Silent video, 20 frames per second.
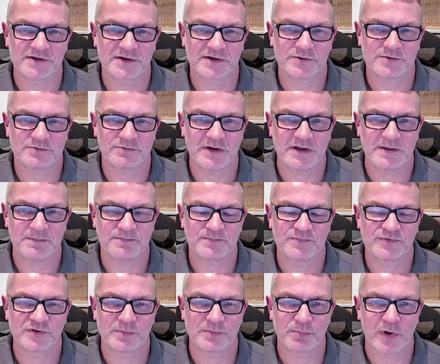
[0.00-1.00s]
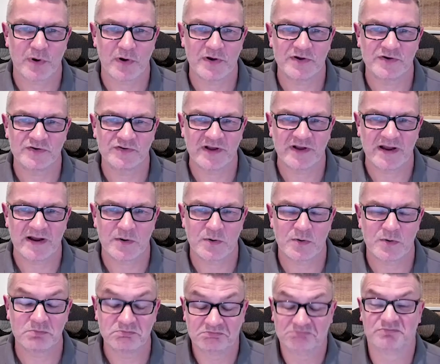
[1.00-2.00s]
and I was really surprised
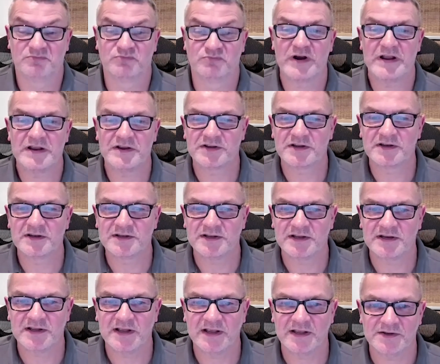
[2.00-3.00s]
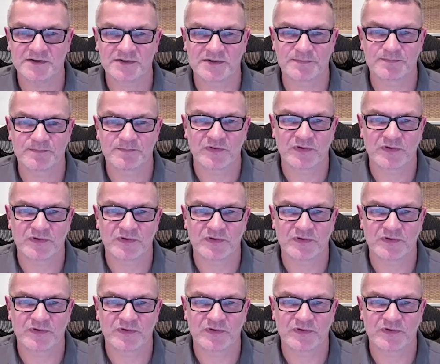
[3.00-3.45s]
how recent it is.